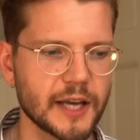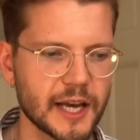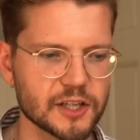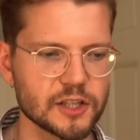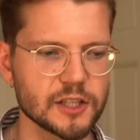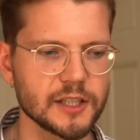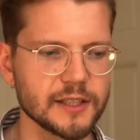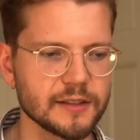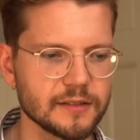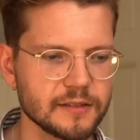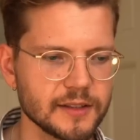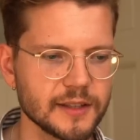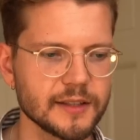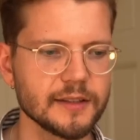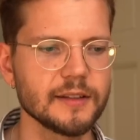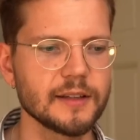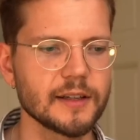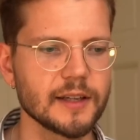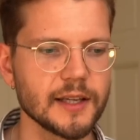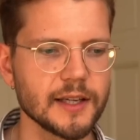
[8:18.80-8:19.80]
actually
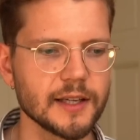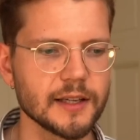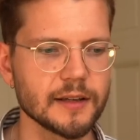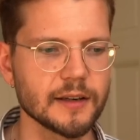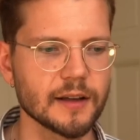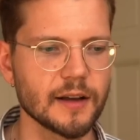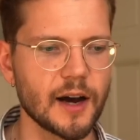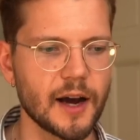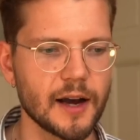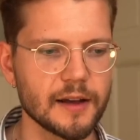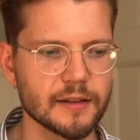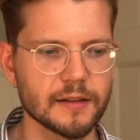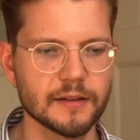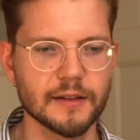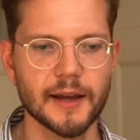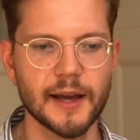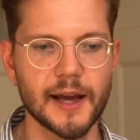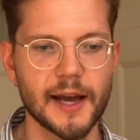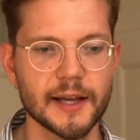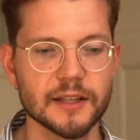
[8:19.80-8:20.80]
didn't clean either
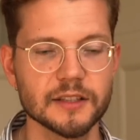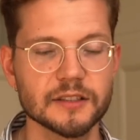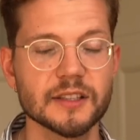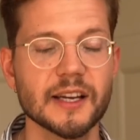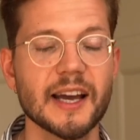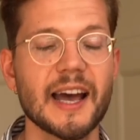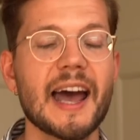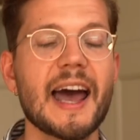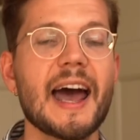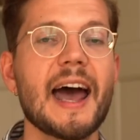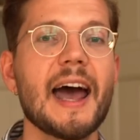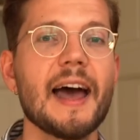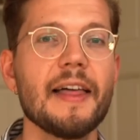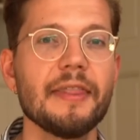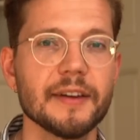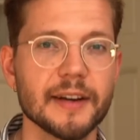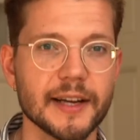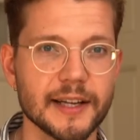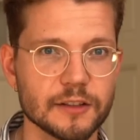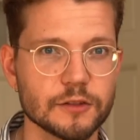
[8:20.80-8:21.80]
their hands
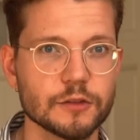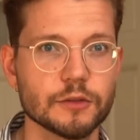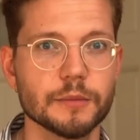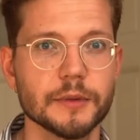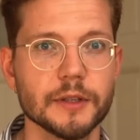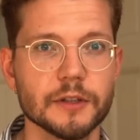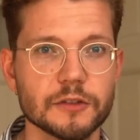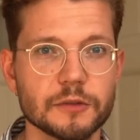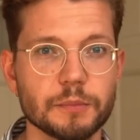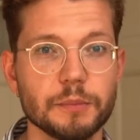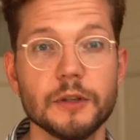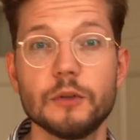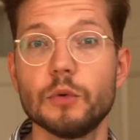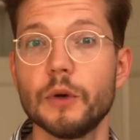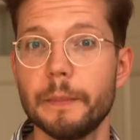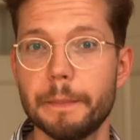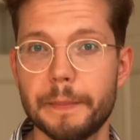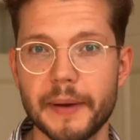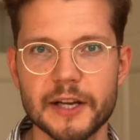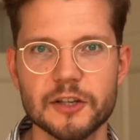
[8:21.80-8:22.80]
and their instruments
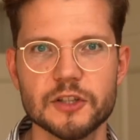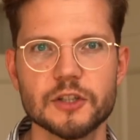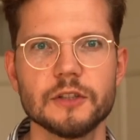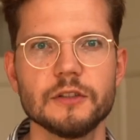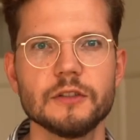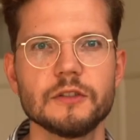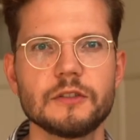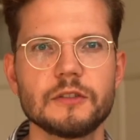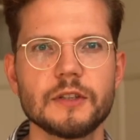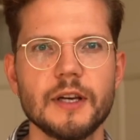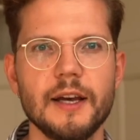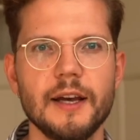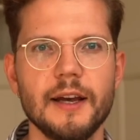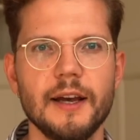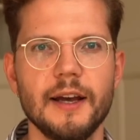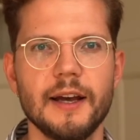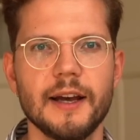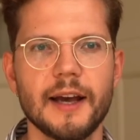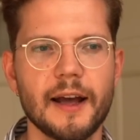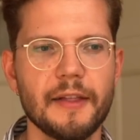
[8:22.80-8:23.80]
between patients.
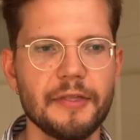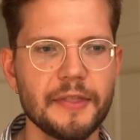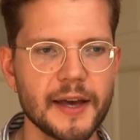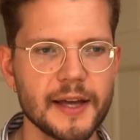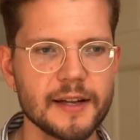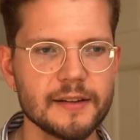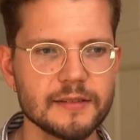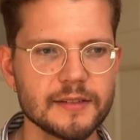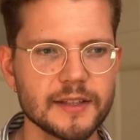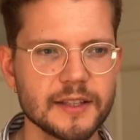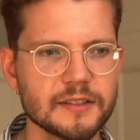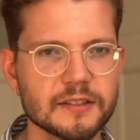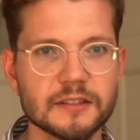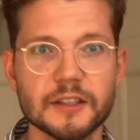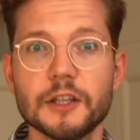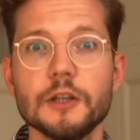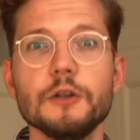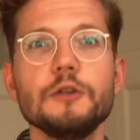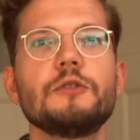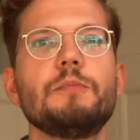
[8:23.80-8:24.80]
And then this is
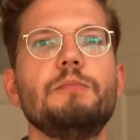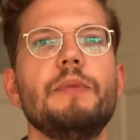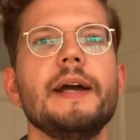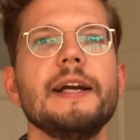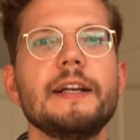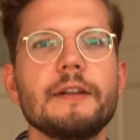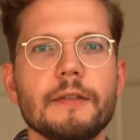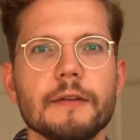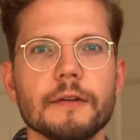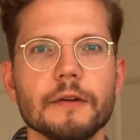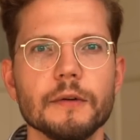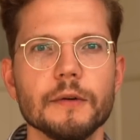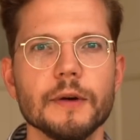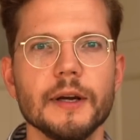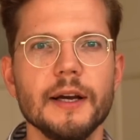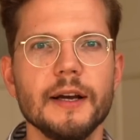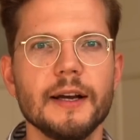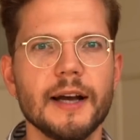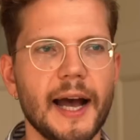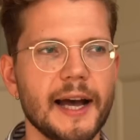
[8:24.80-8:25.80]
a huge breakthrough,
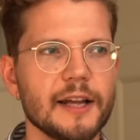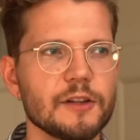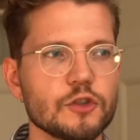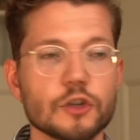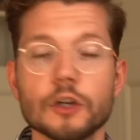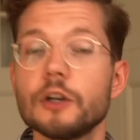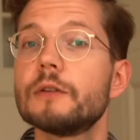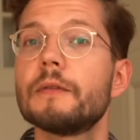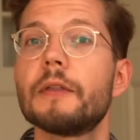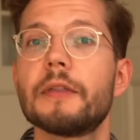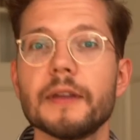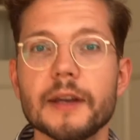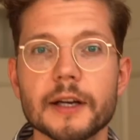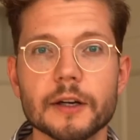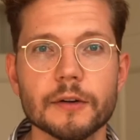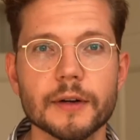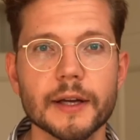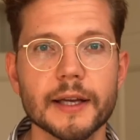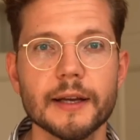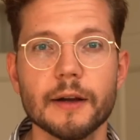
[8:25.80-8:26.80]
and germ
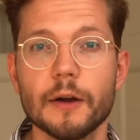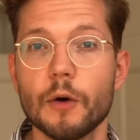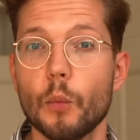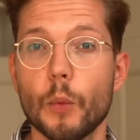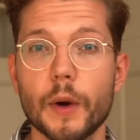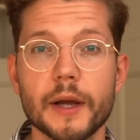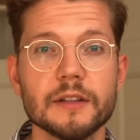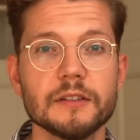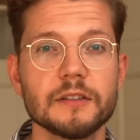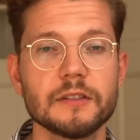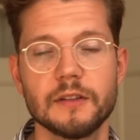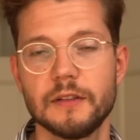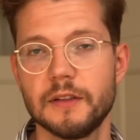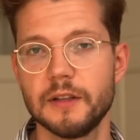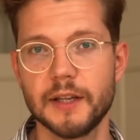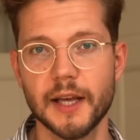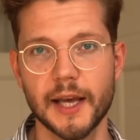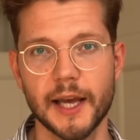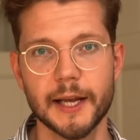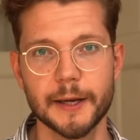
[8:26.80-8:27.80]
theory wins the
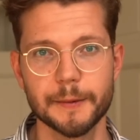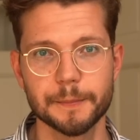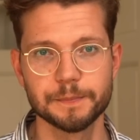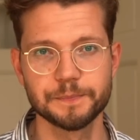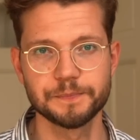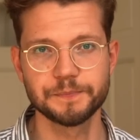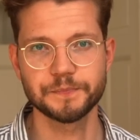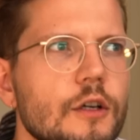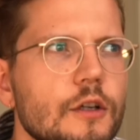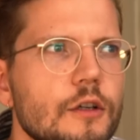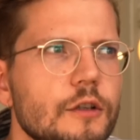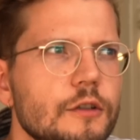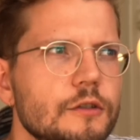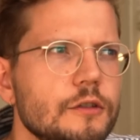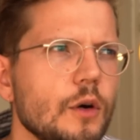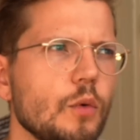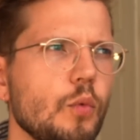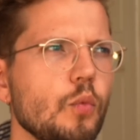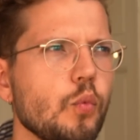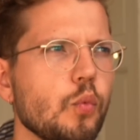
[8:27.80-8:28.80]
day.
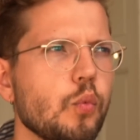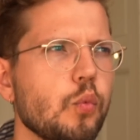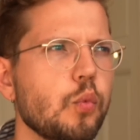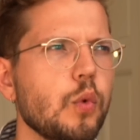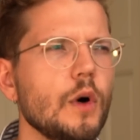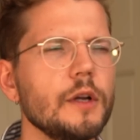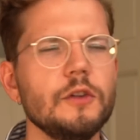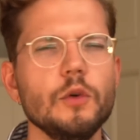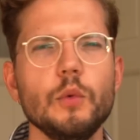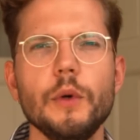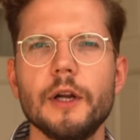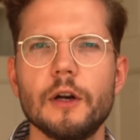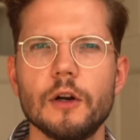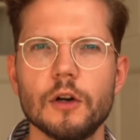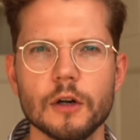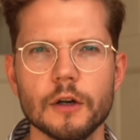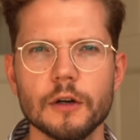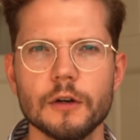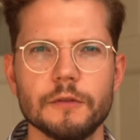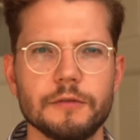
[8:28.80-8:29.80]
So what do we
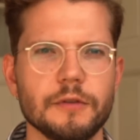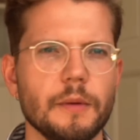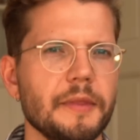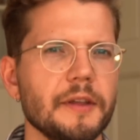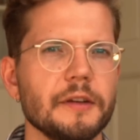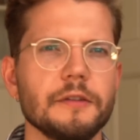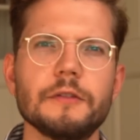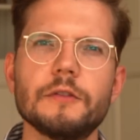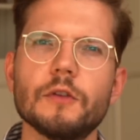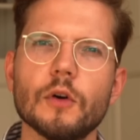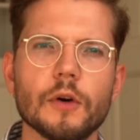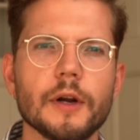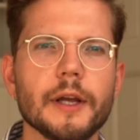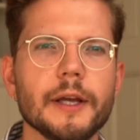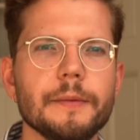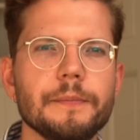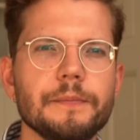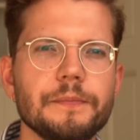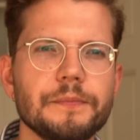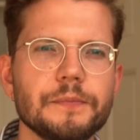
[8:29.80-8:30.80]
learn from this
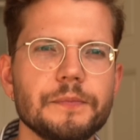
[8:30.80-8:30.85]
story?